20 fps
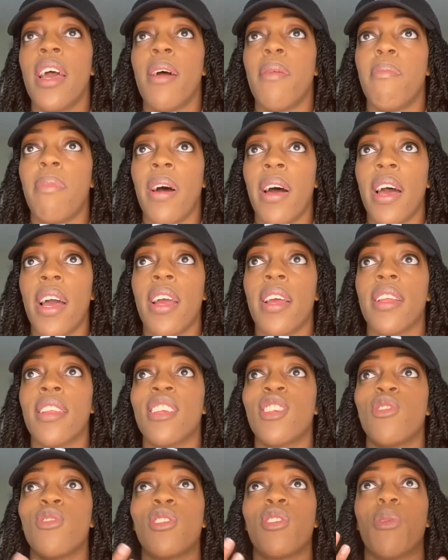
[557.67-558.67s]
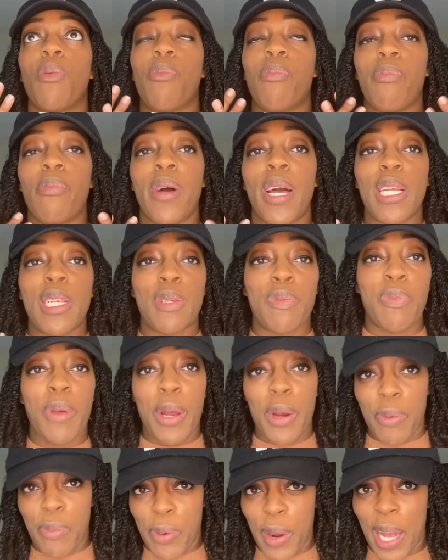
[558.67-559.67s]
But this was a much
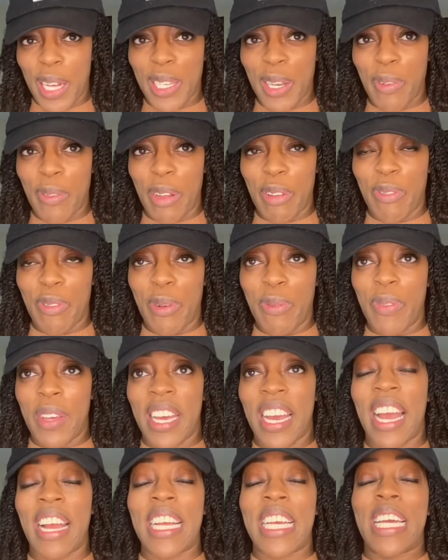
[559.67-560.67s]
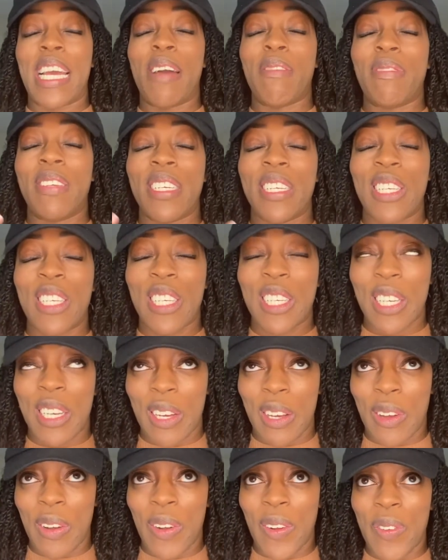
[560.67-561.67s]
better project lead for me. I kept it
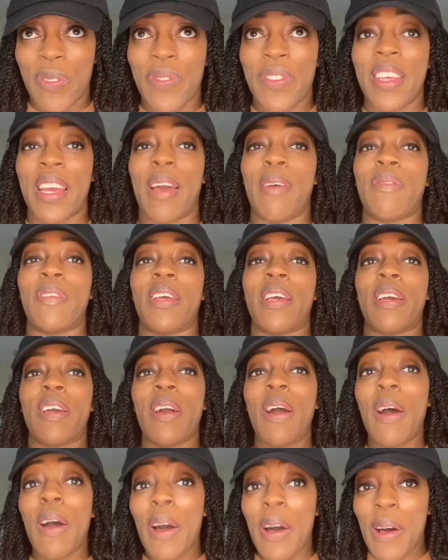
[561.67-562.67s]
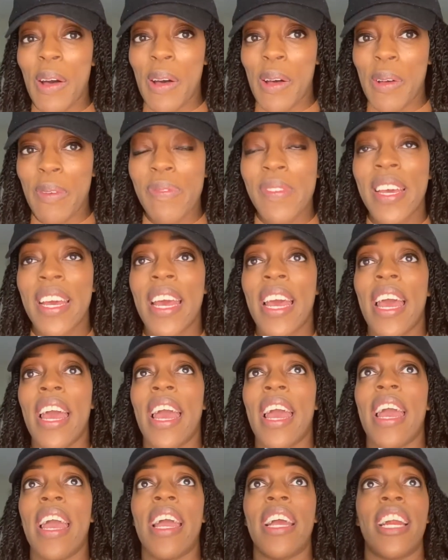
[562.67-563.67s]
chill, kept it calm,
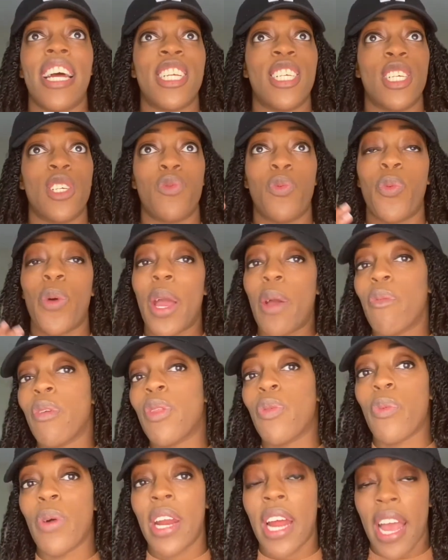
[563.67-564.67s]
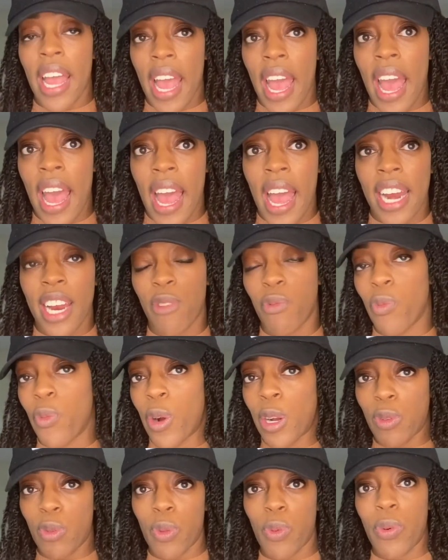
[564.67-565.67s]
and I just went with what I had and
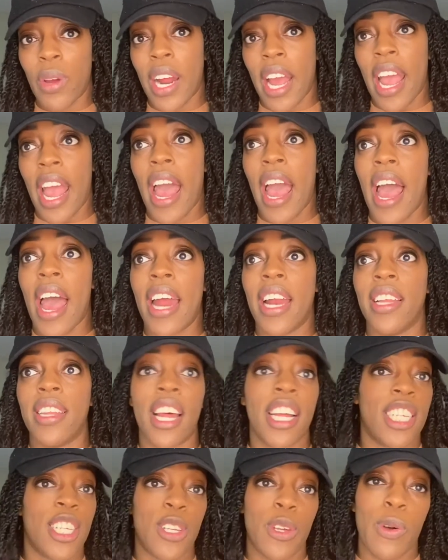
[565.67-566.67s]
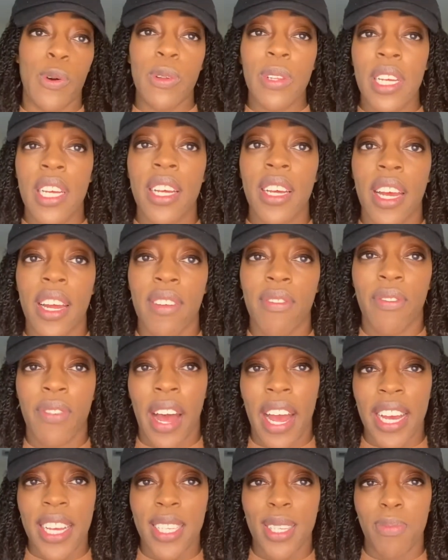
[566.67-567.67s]
worked with what I had. And that's the only
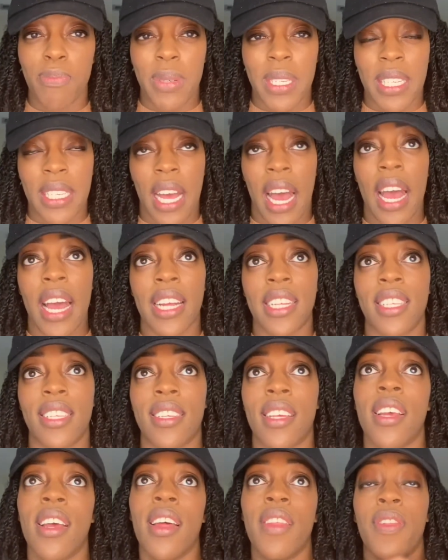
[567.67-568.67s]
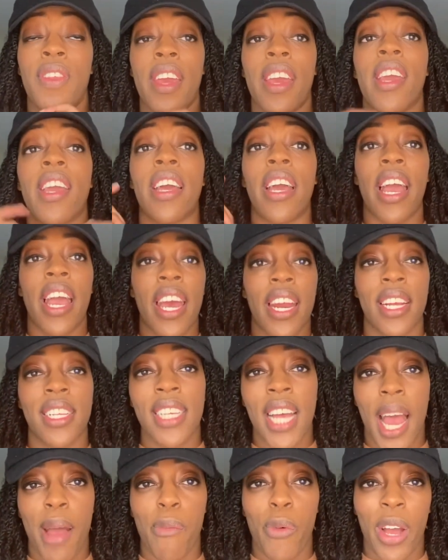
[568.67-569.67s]
advice, besides thinking ahead of
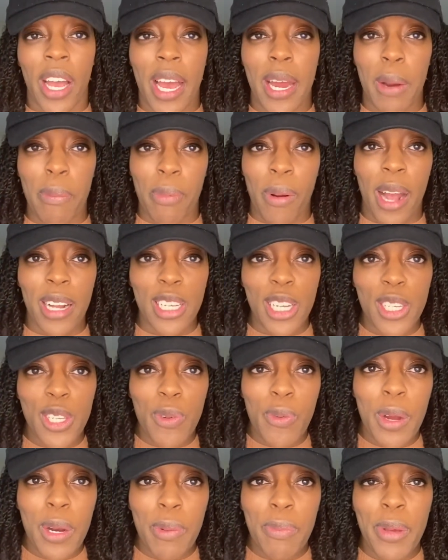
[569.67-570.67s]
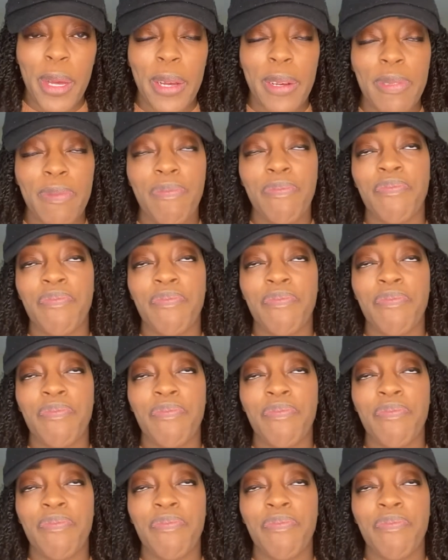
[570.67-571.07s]
time what kind of project you want to build.